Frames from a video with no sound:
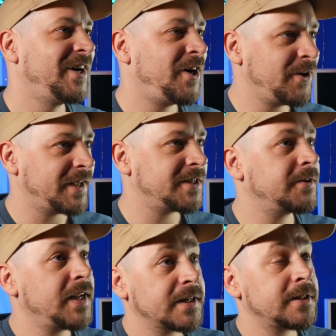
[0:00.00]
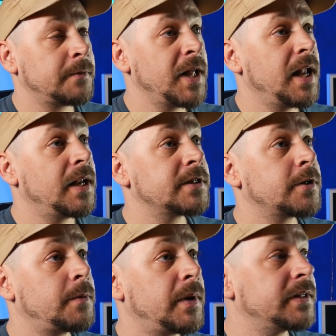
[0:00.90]
Okay, so next up, let's
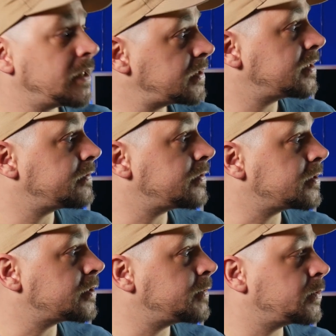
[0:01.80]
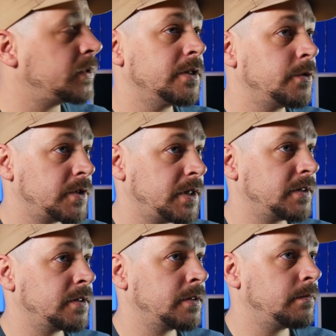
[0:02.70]
talk about the other differences between the two
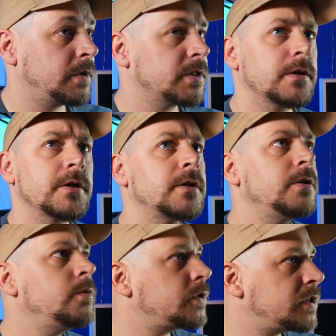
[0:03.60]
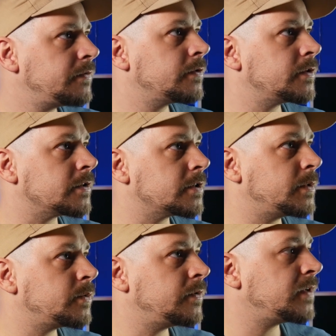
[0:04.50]
sets. Because there's huge differences
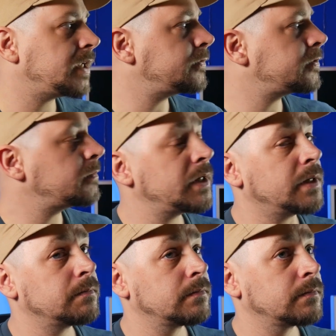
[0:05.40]
between value for money.